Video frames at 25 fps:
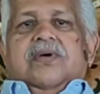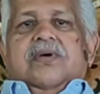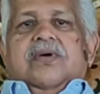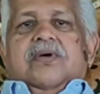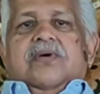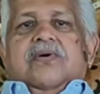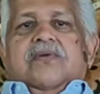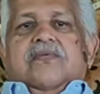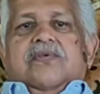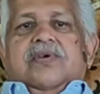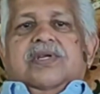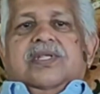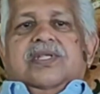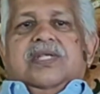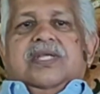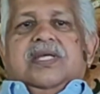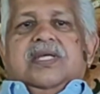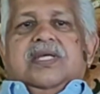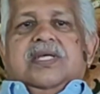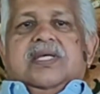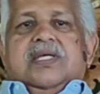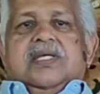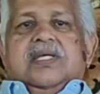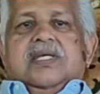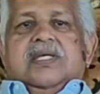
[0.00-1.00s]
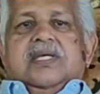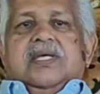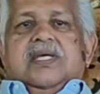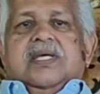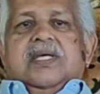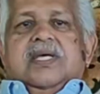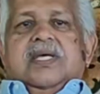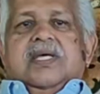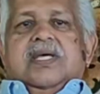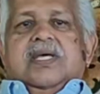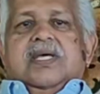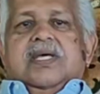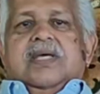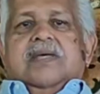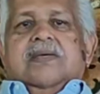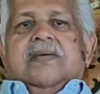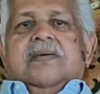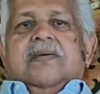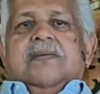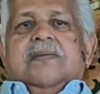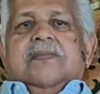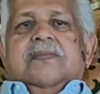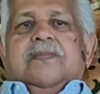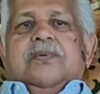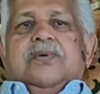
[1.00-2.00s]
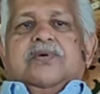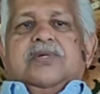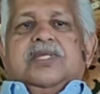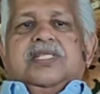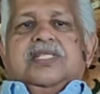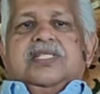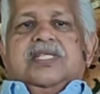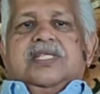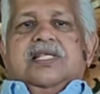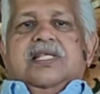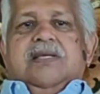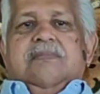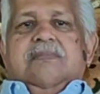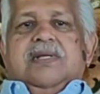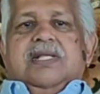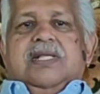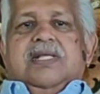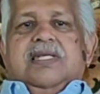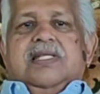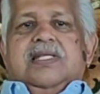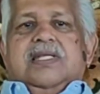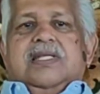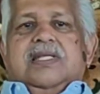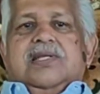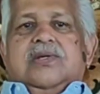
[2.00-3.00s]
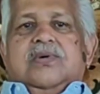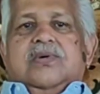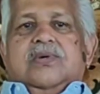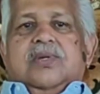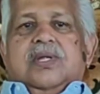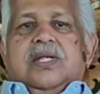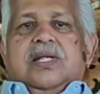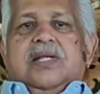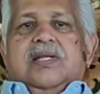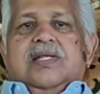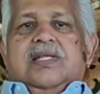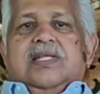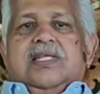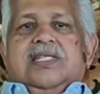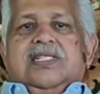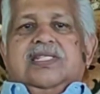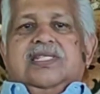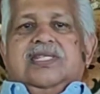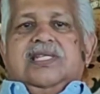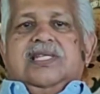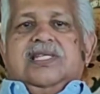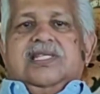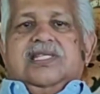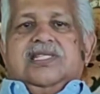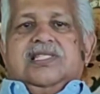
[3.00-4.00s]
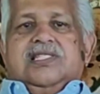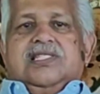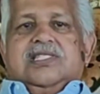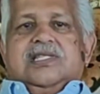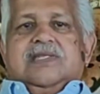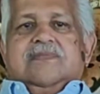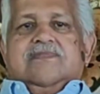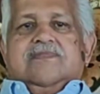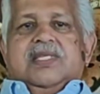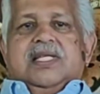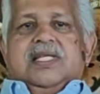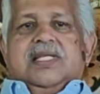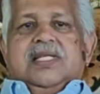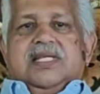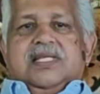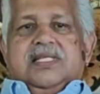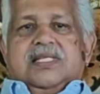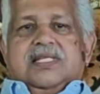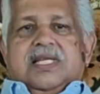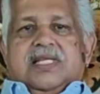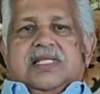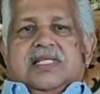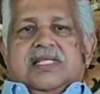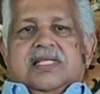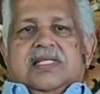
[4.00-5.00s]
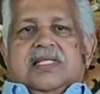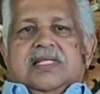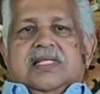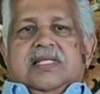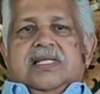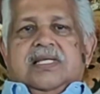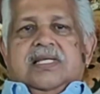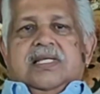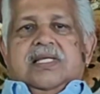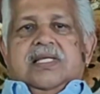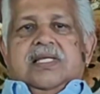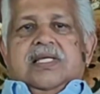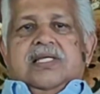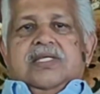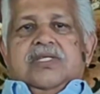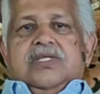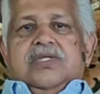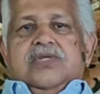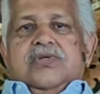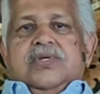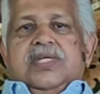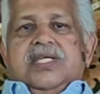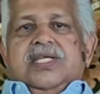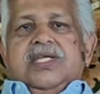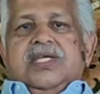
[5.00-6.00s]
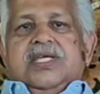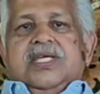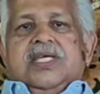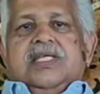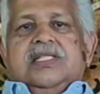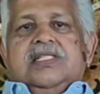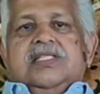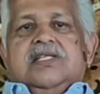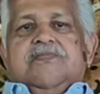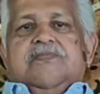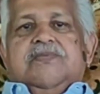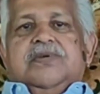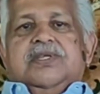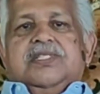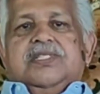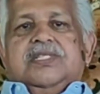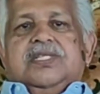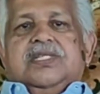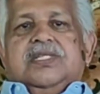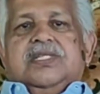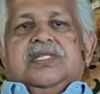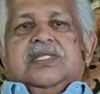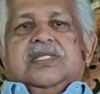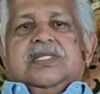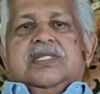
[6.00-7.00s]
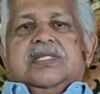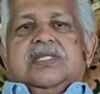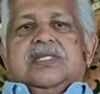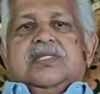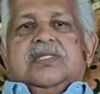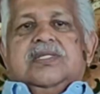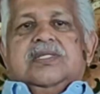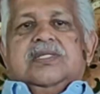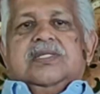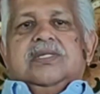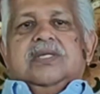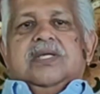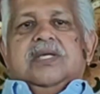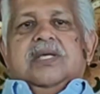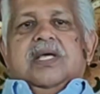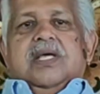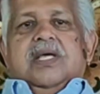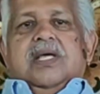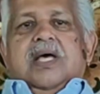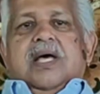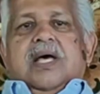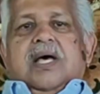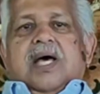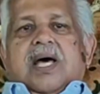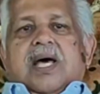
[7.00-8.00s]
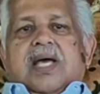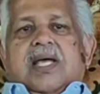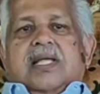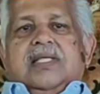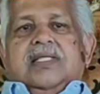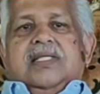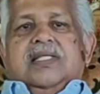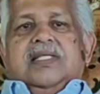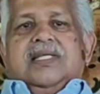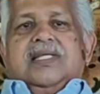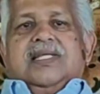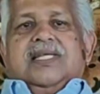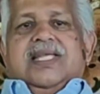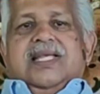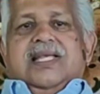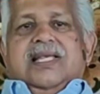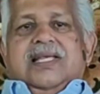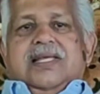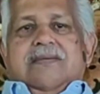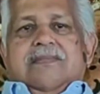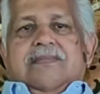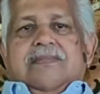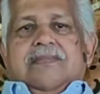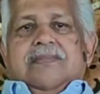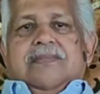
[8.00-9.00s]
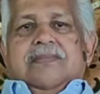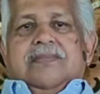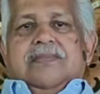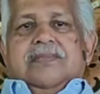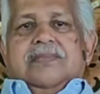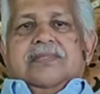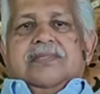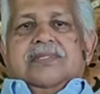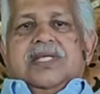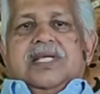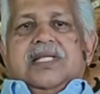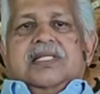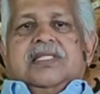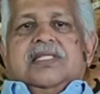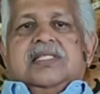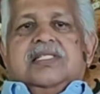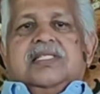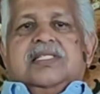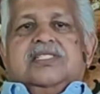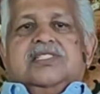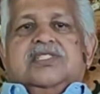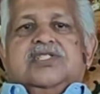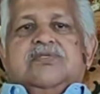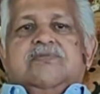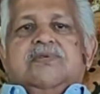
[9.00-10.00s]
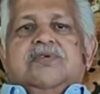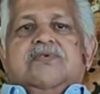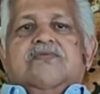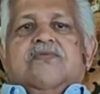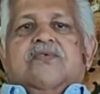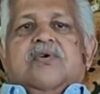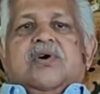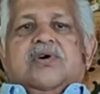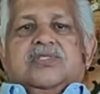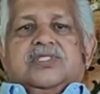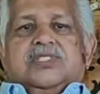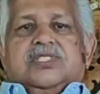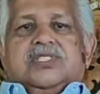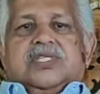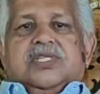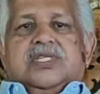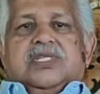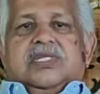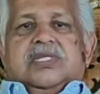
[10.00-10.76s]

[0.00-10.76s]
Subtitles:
when a potentially malignant oral lesion is detected, you educate the patient and tell him that it is to be watched.